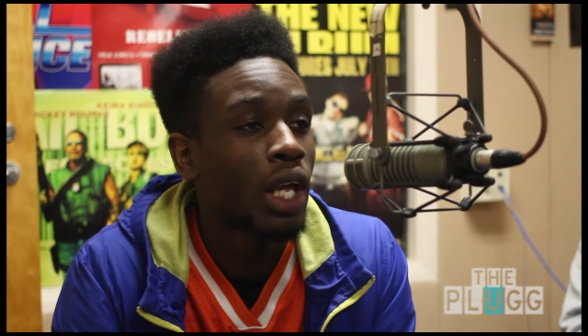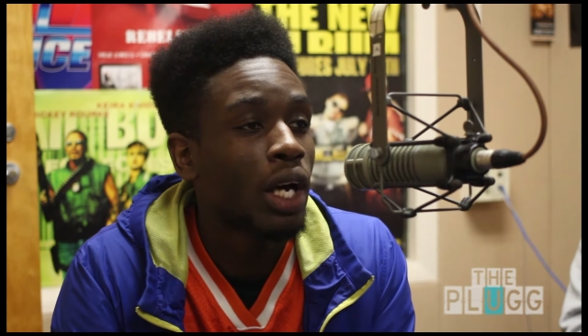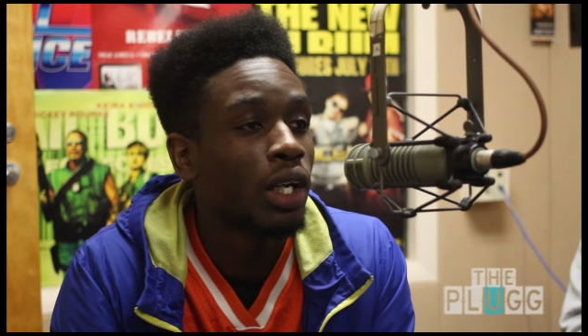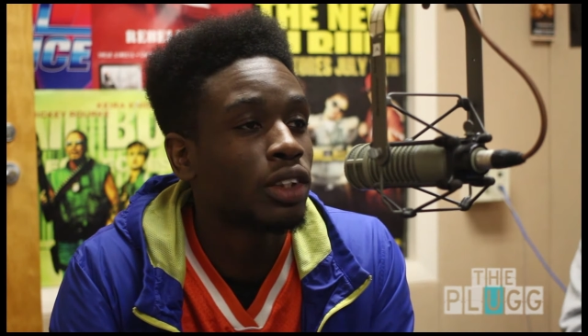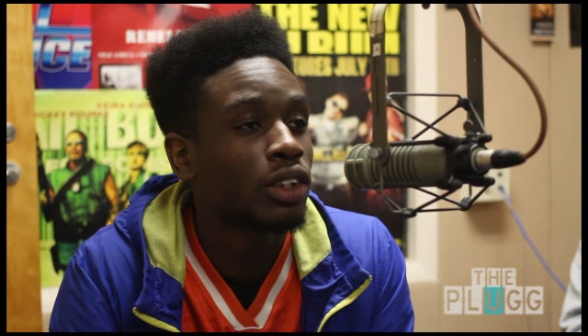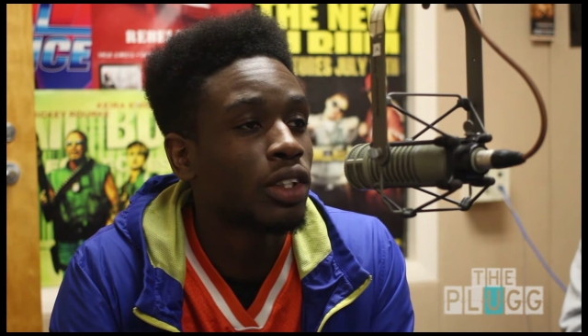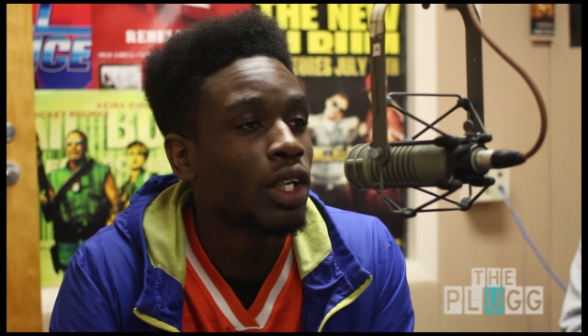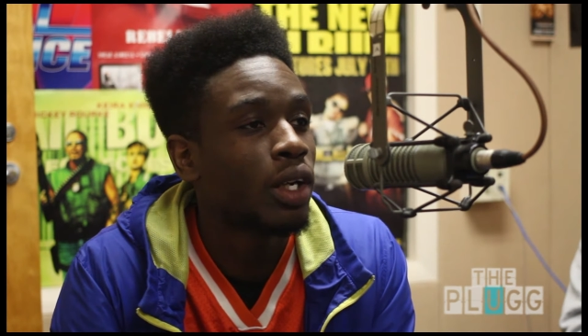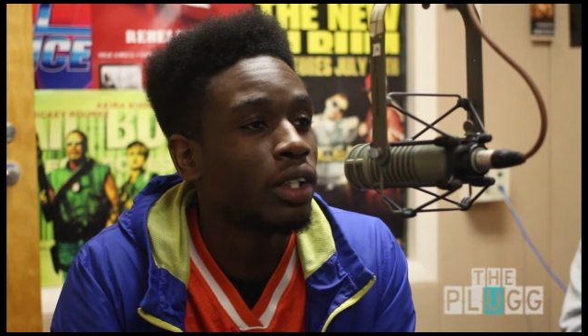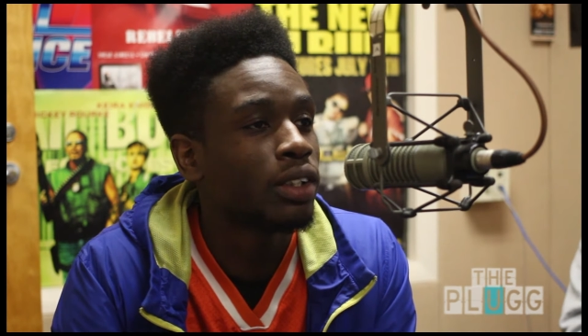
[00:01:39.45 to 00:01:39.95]
I
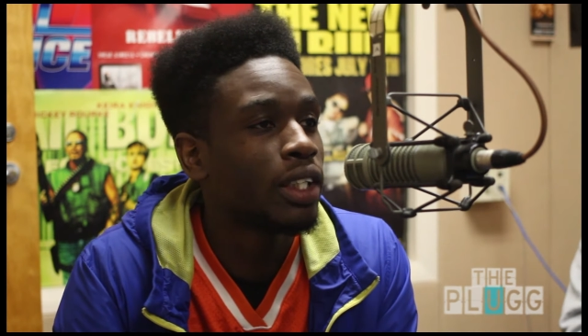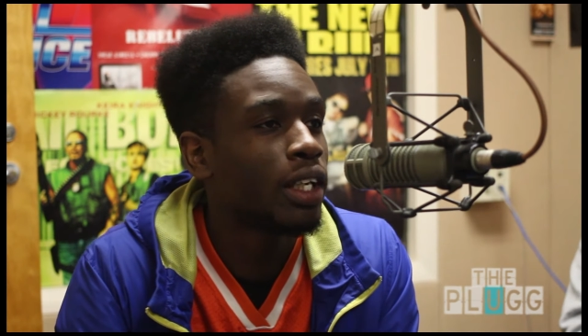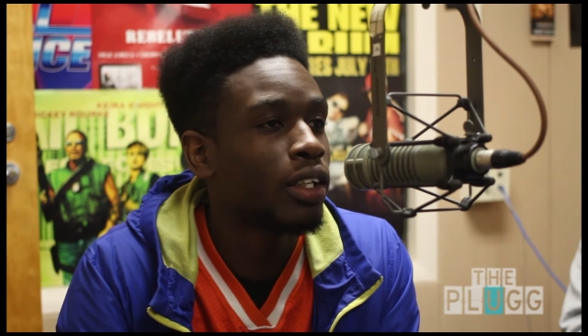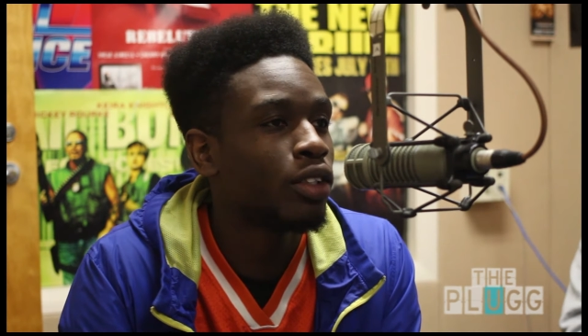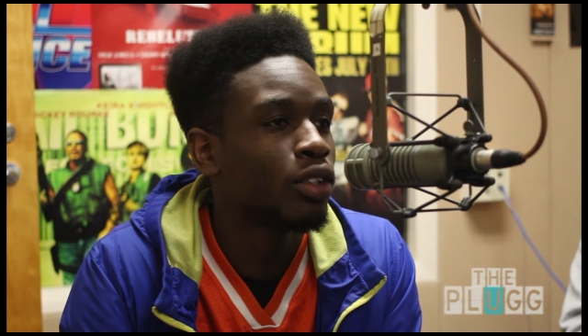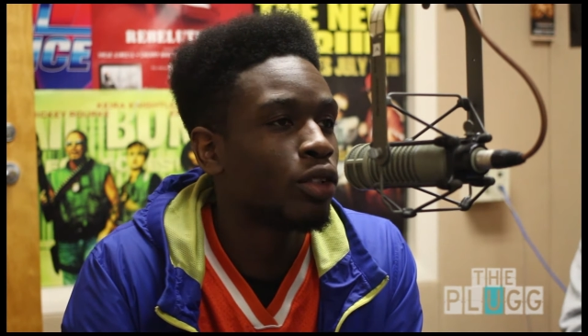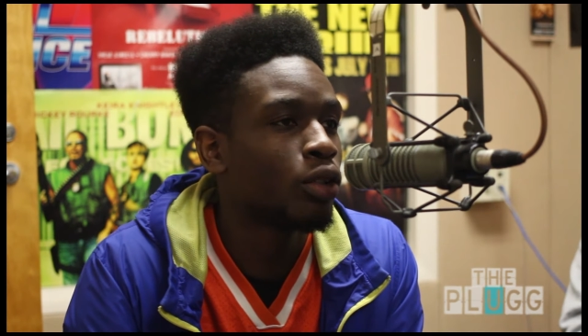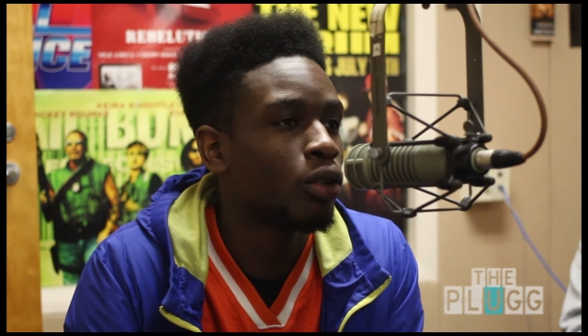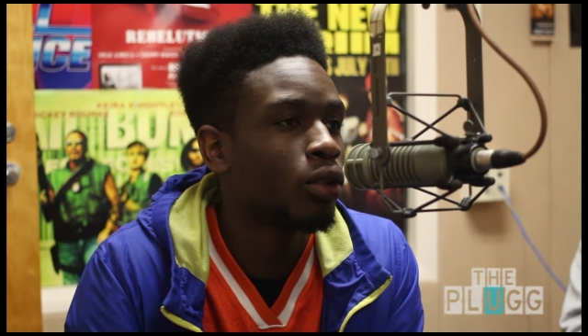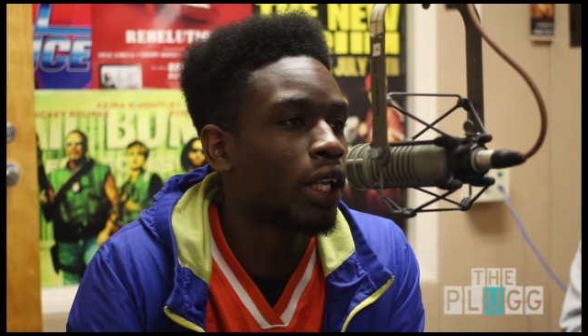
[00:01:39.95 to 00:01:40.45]
was always
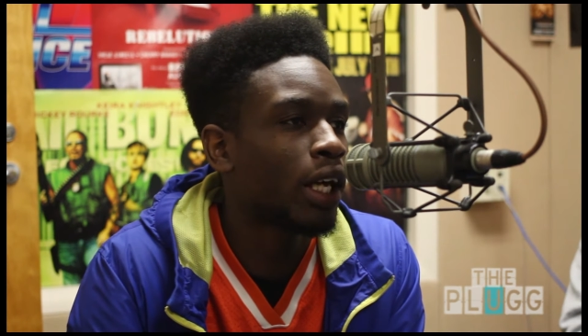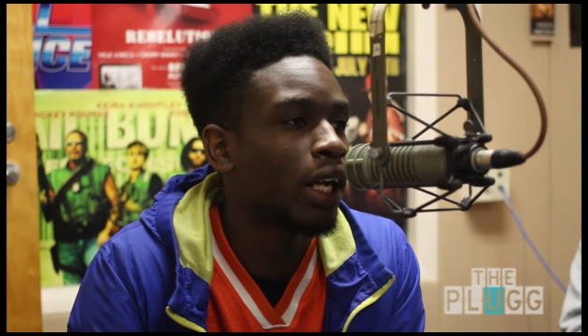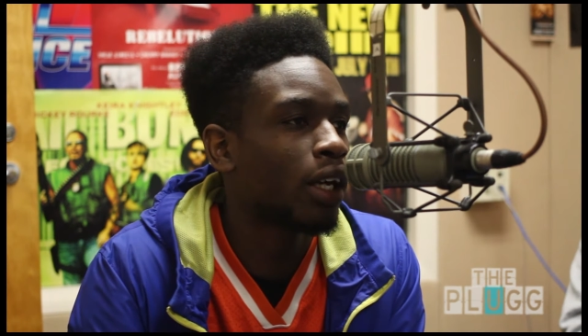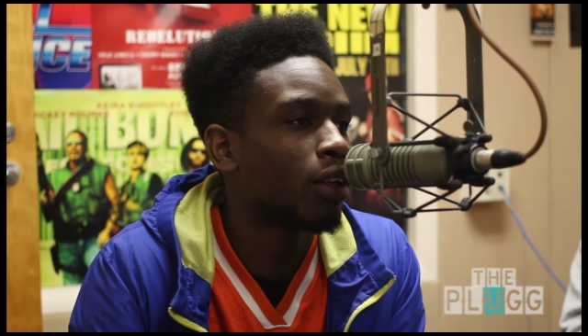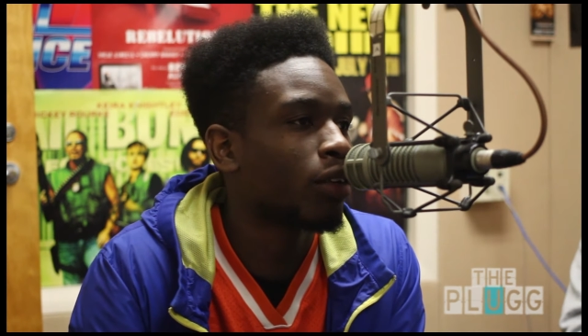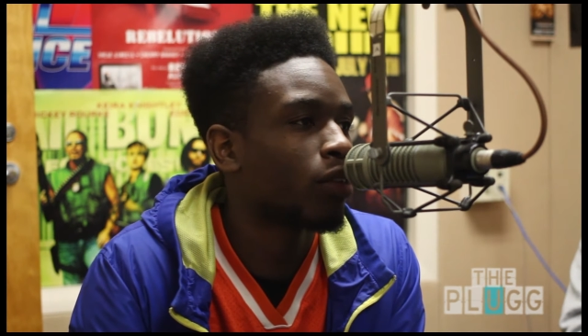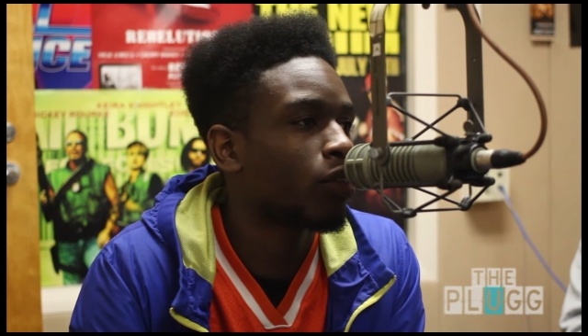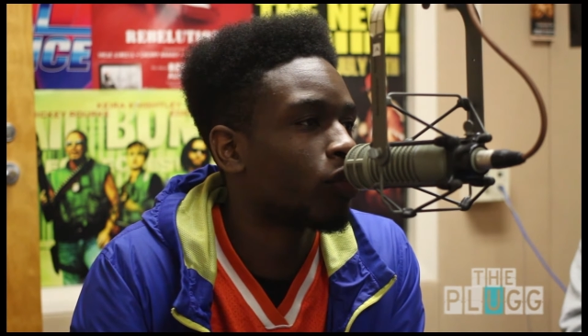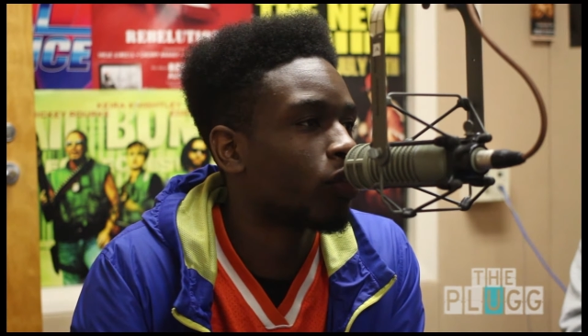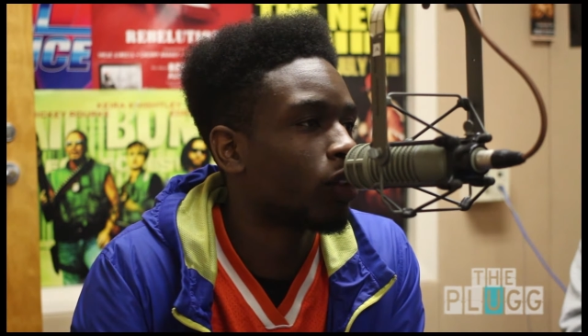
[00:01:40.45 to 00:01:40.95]
that dude that
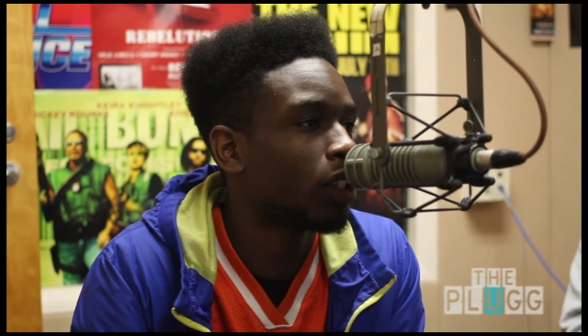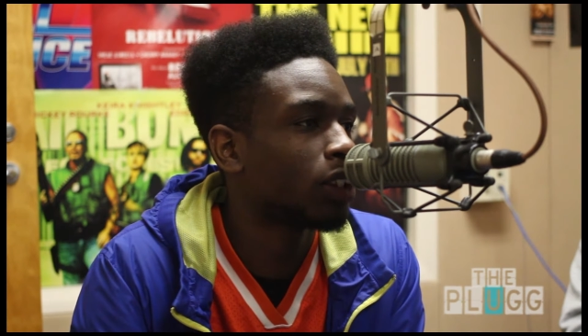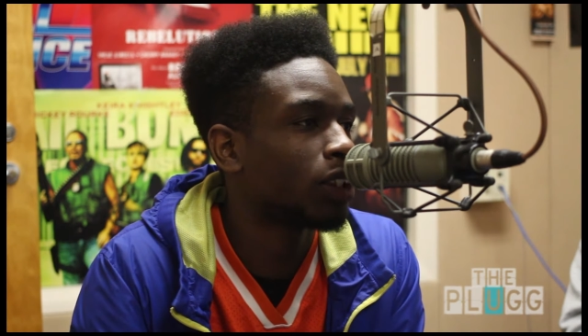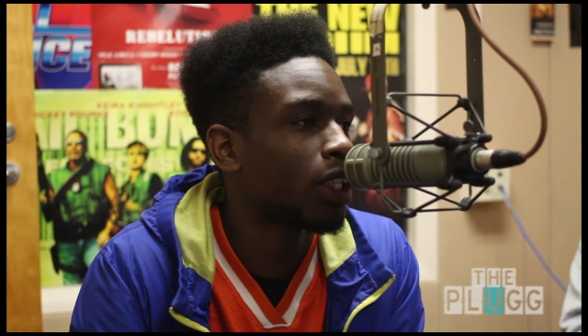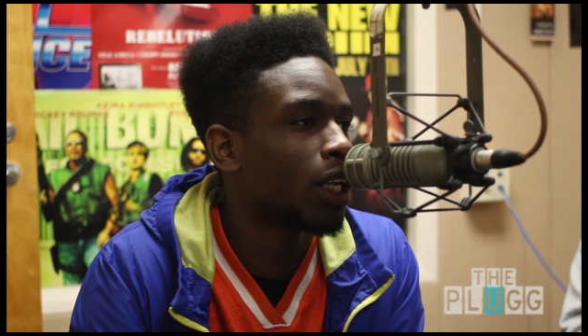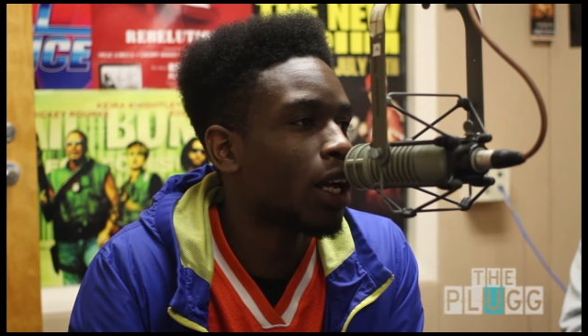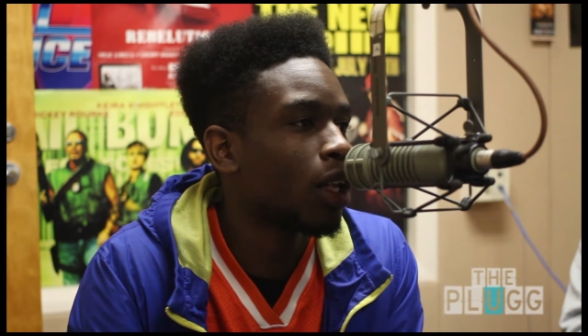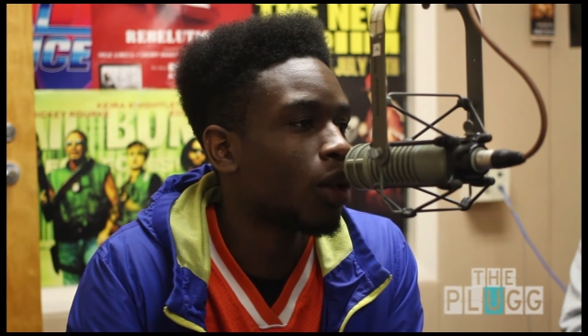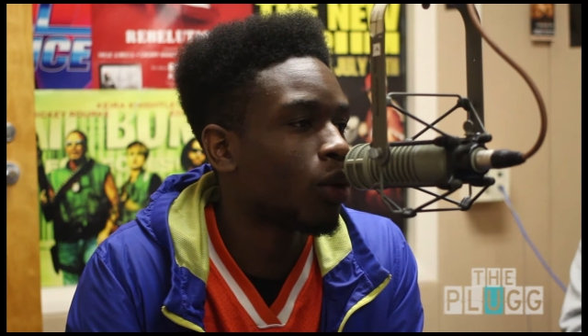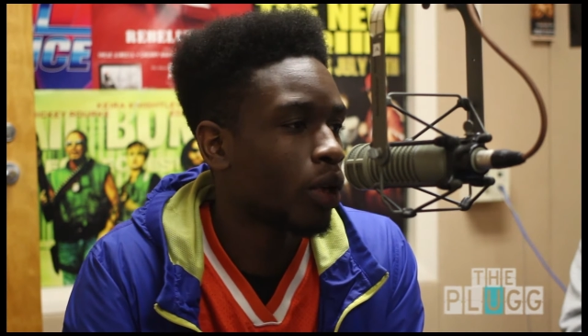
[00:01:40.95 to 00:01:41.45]
could
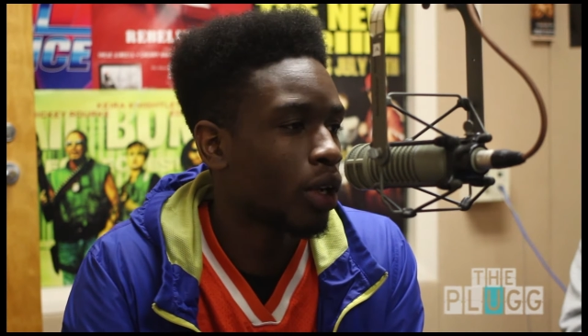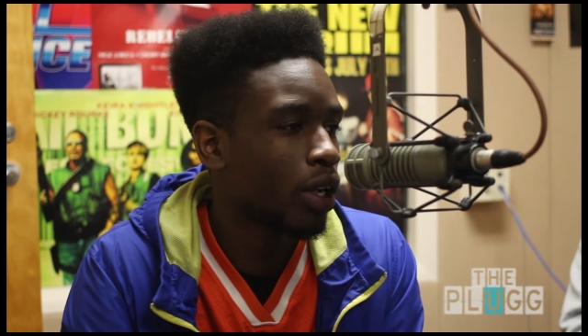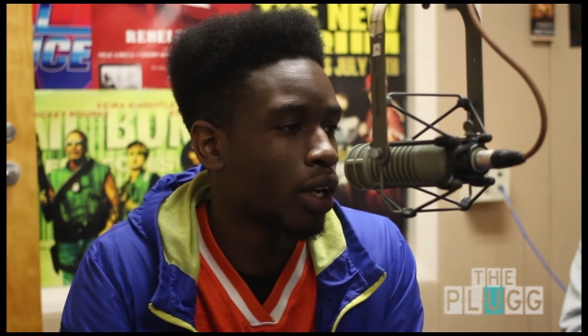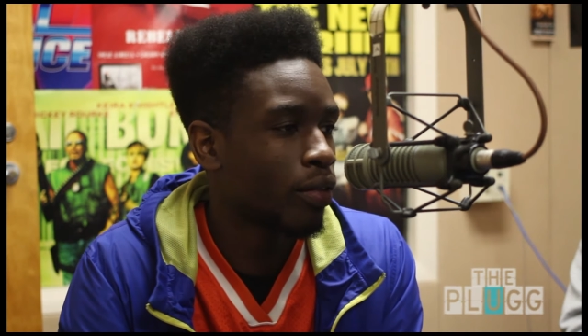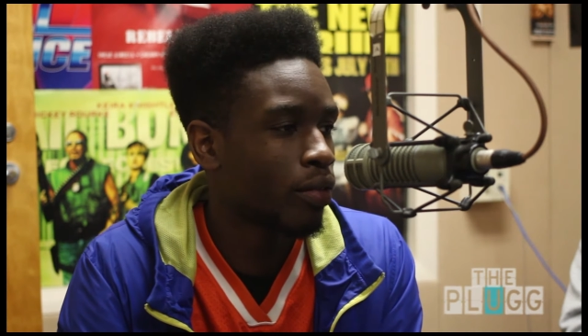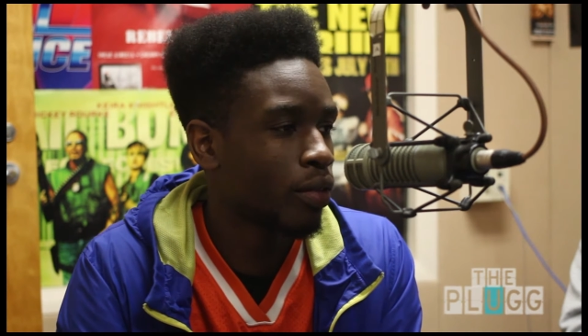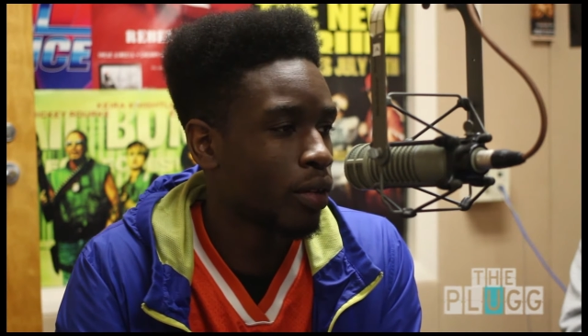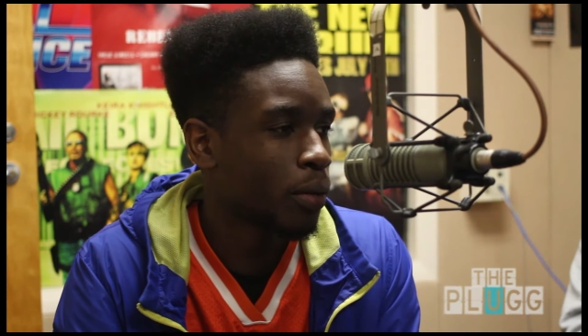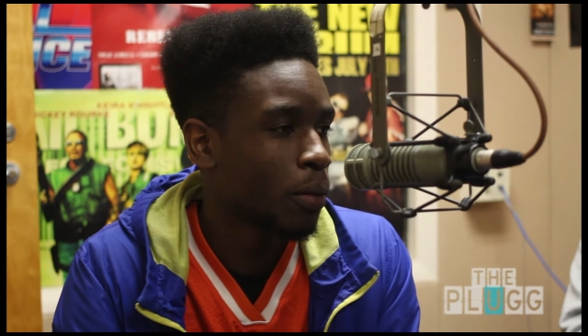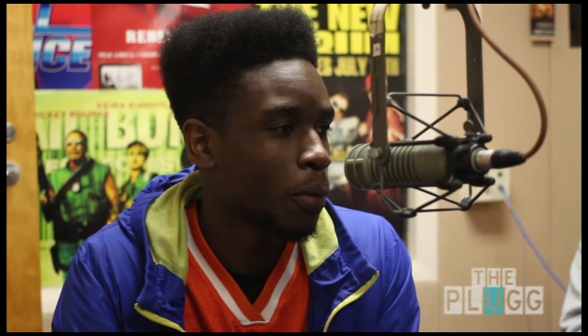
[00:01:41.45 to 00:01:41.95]
freestyle or
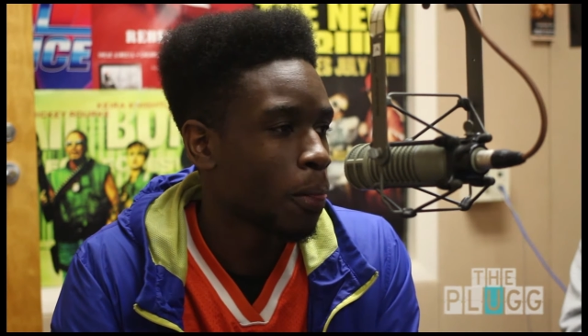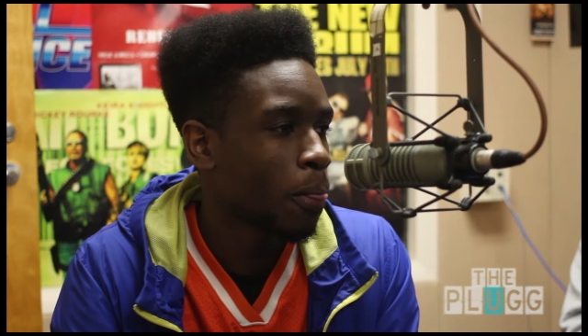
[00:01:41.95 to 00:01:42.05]
whatever.